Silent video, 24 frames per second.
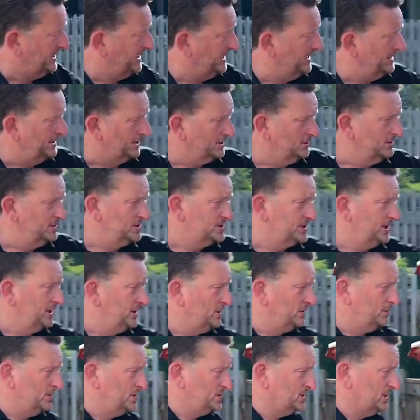here, like I always say, you
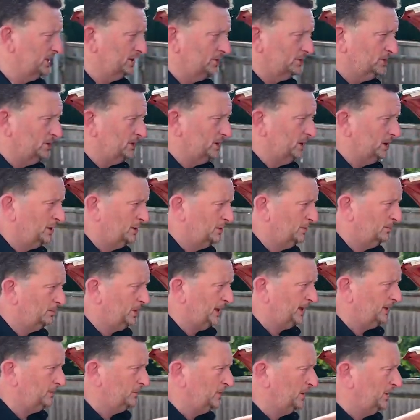can always tell a good
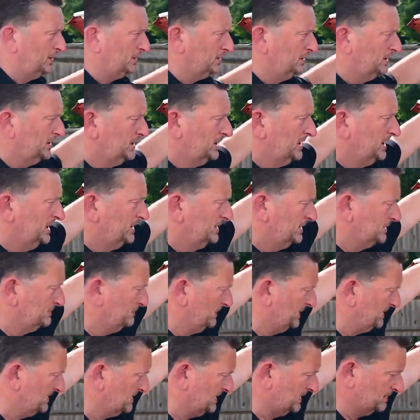paintwork has
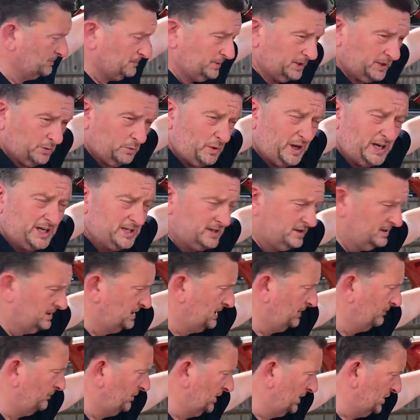been done by the way
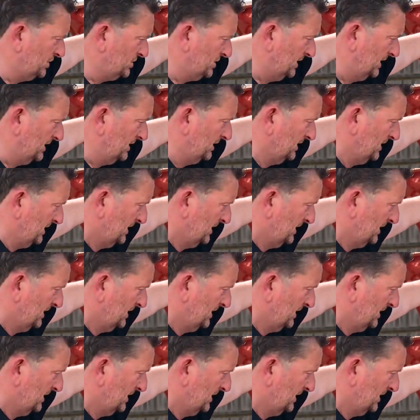they finish it.